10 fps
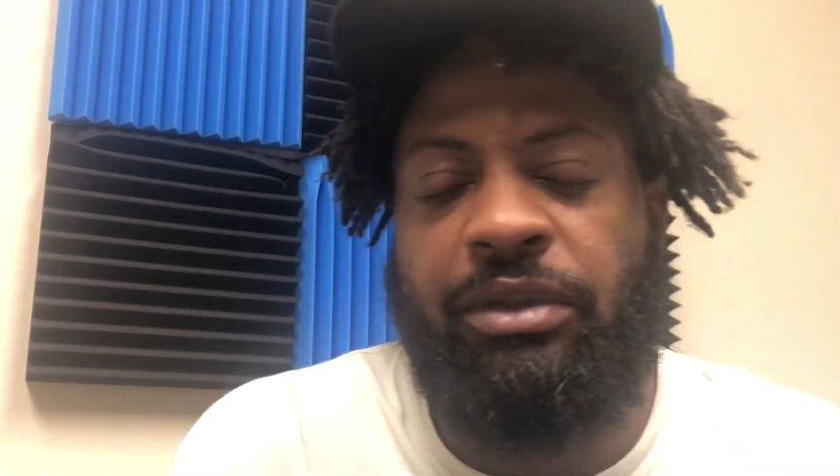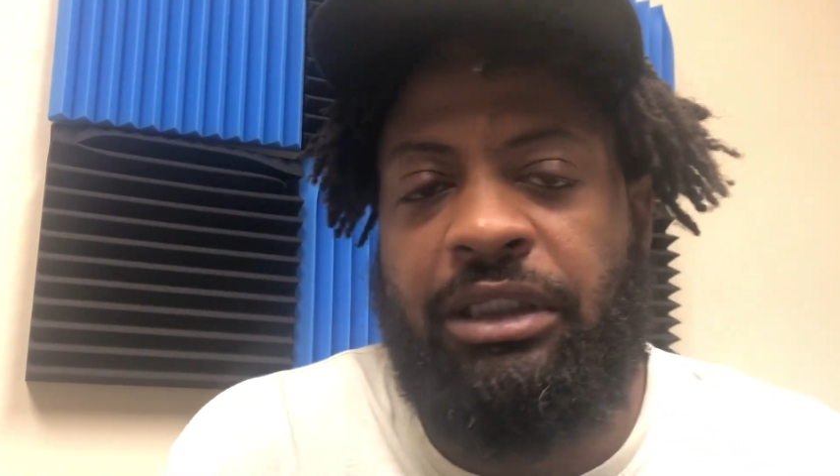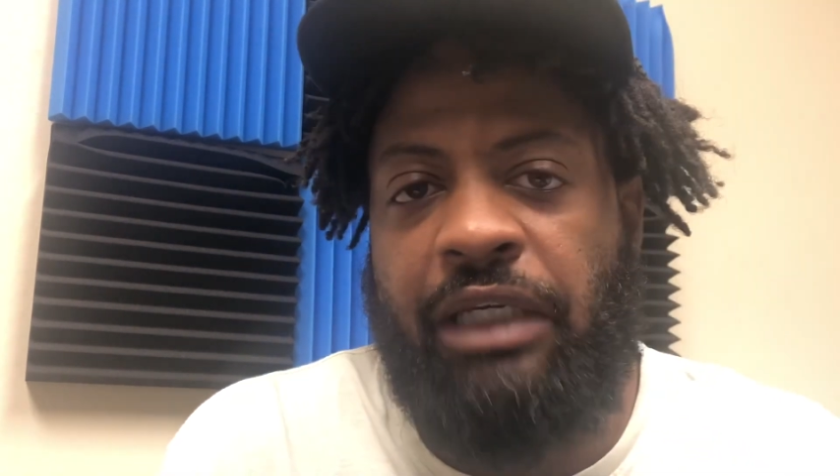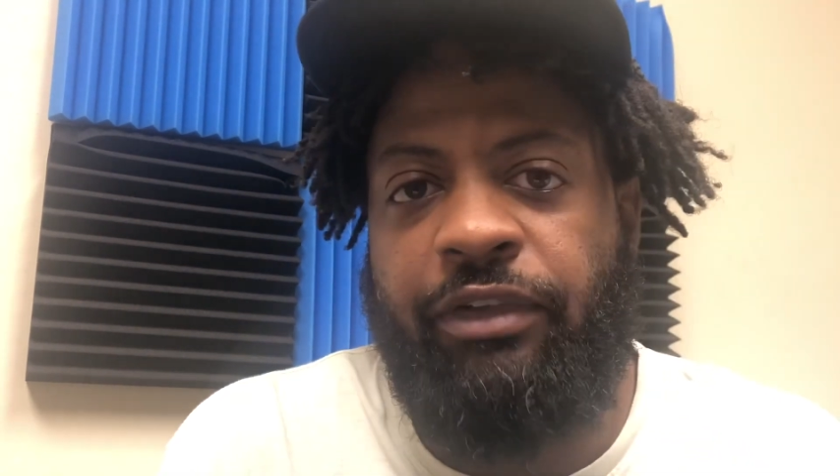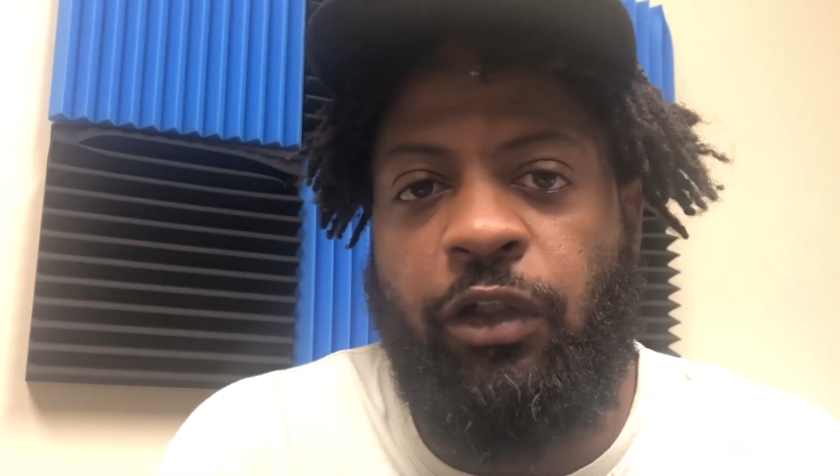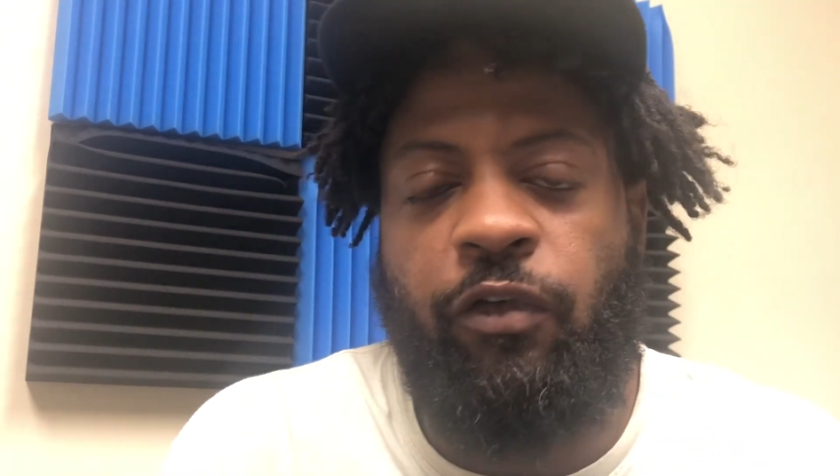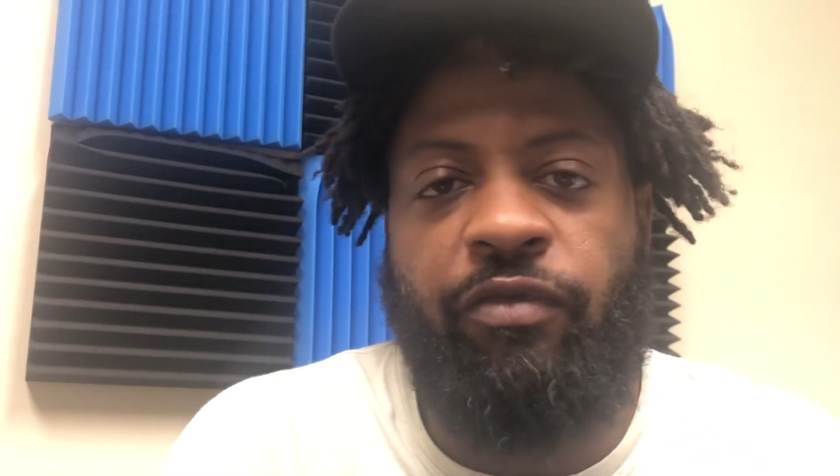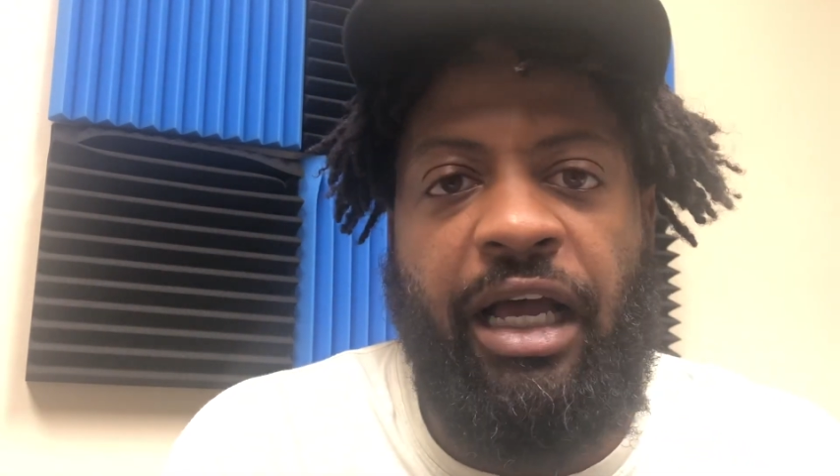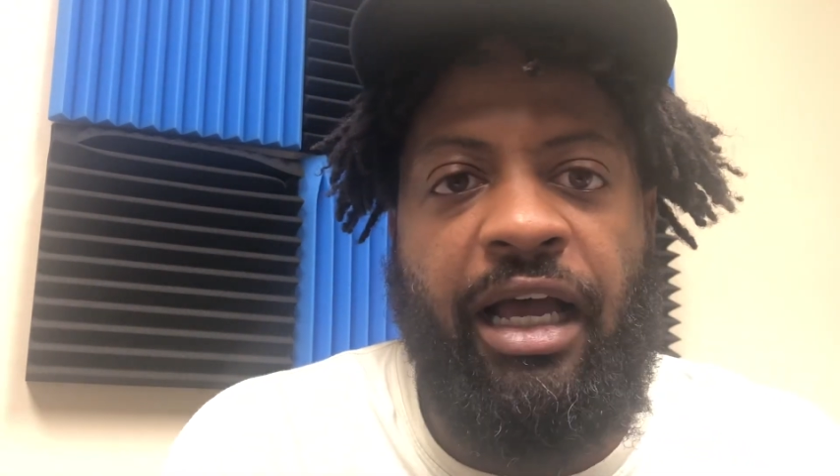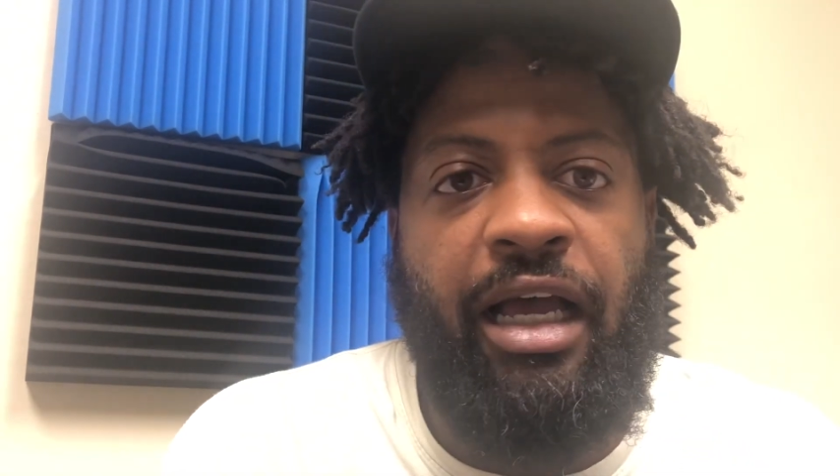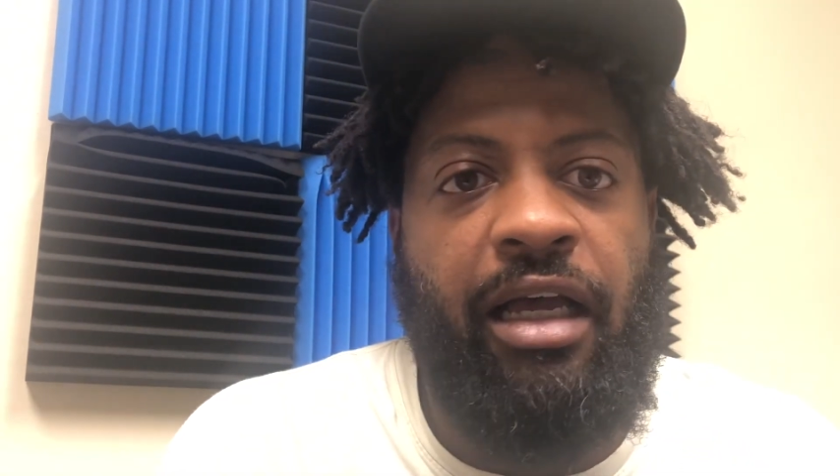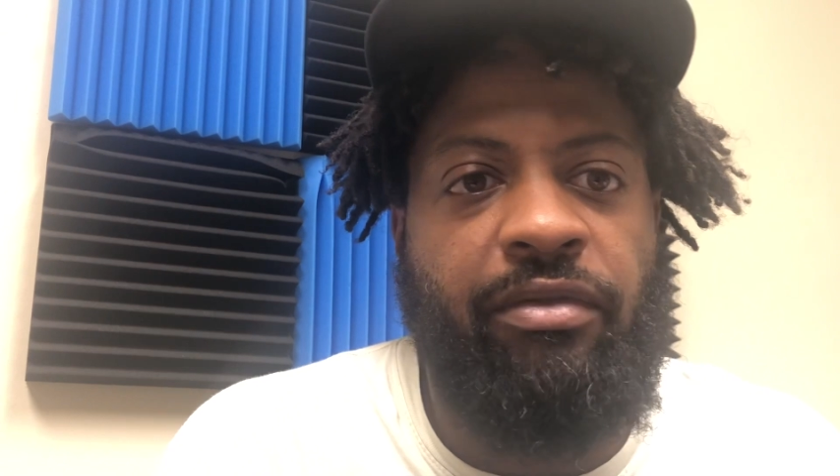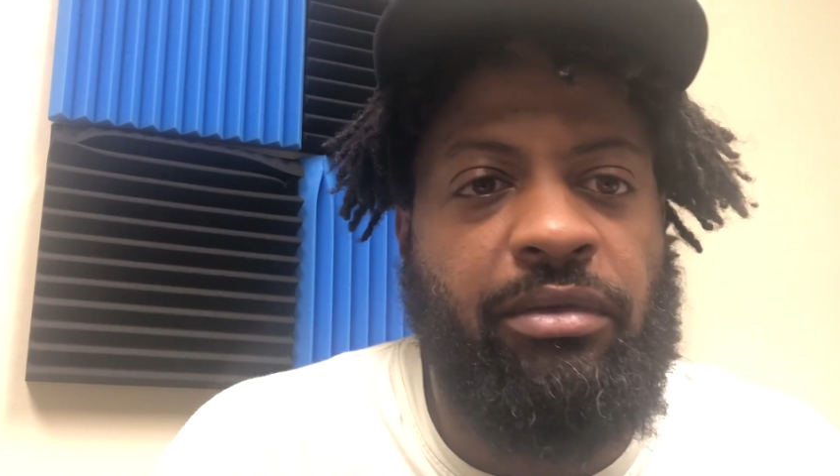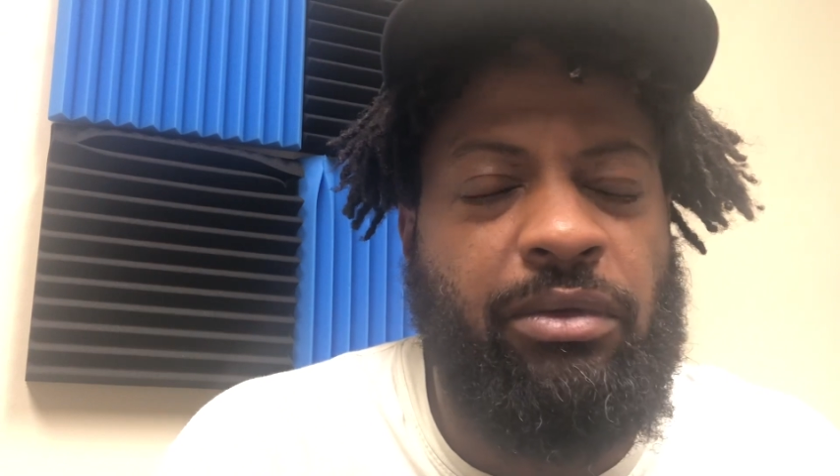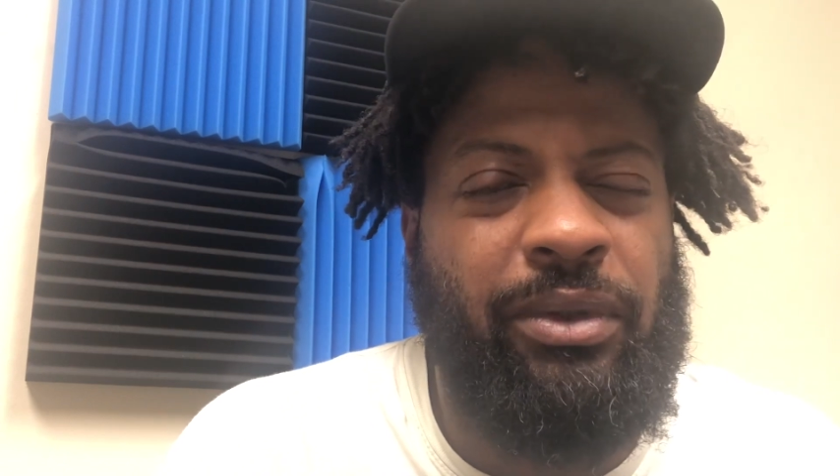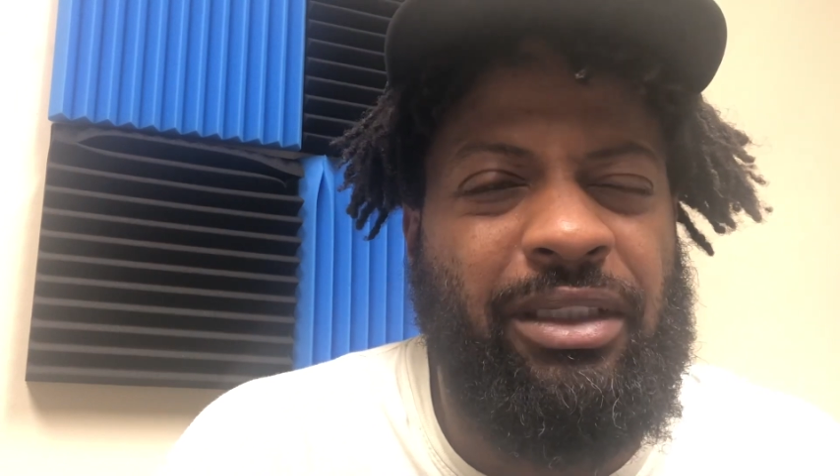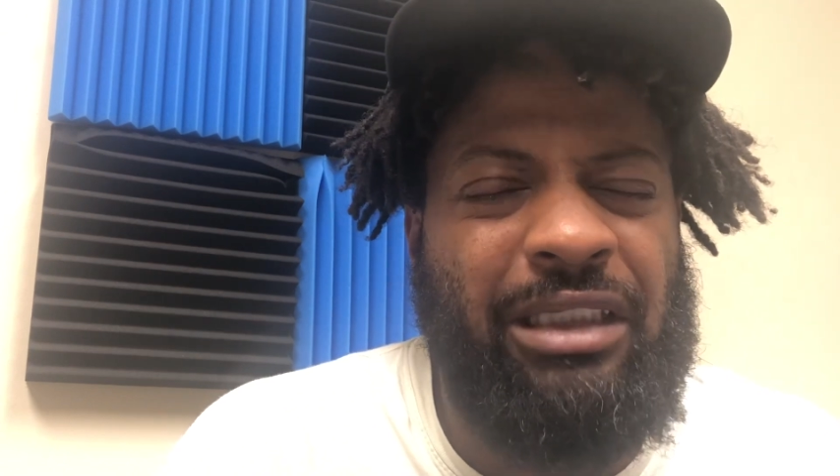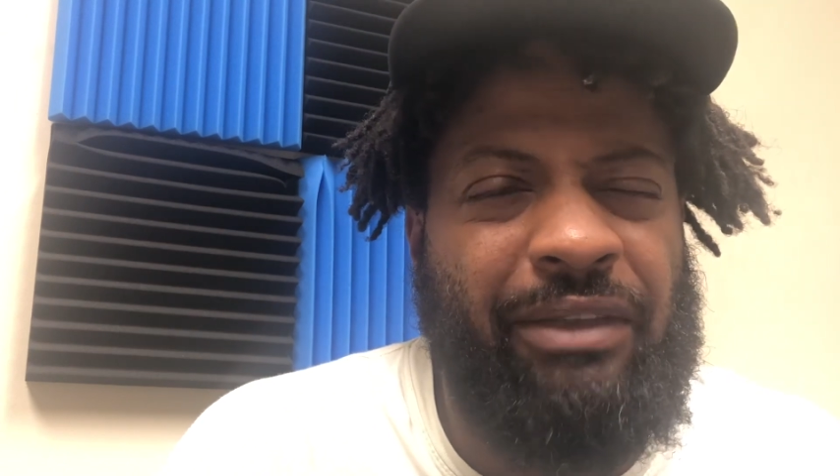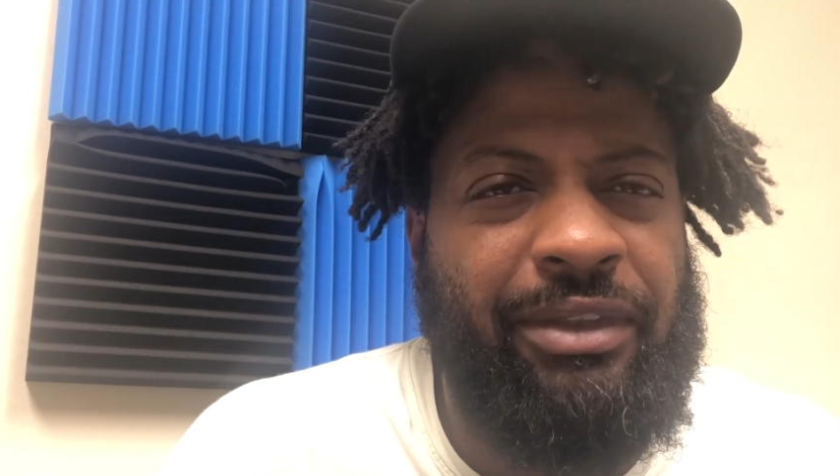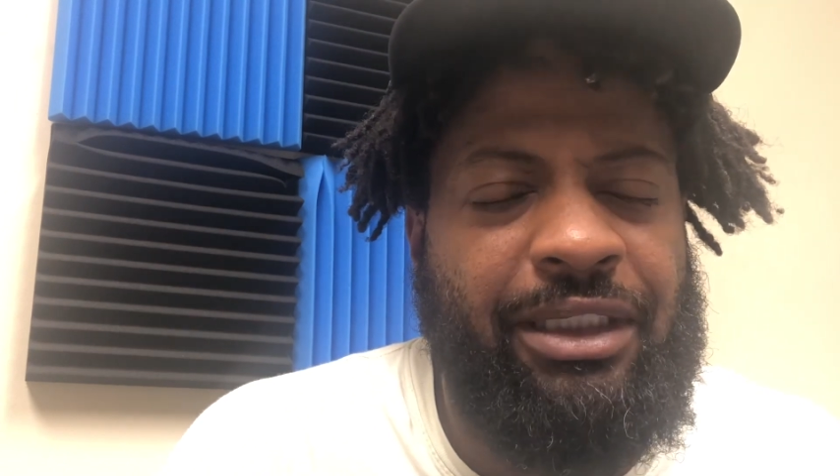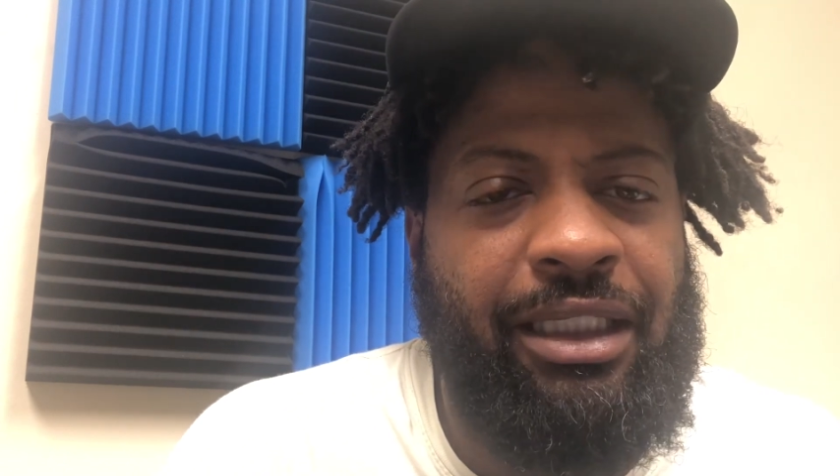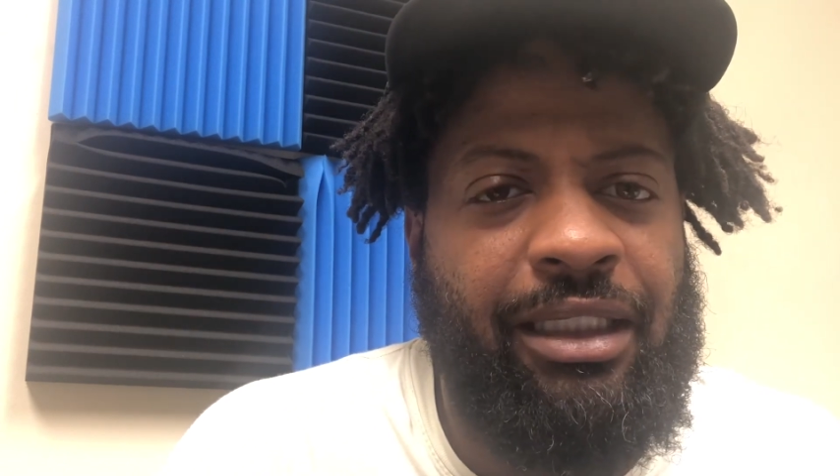705, between 710.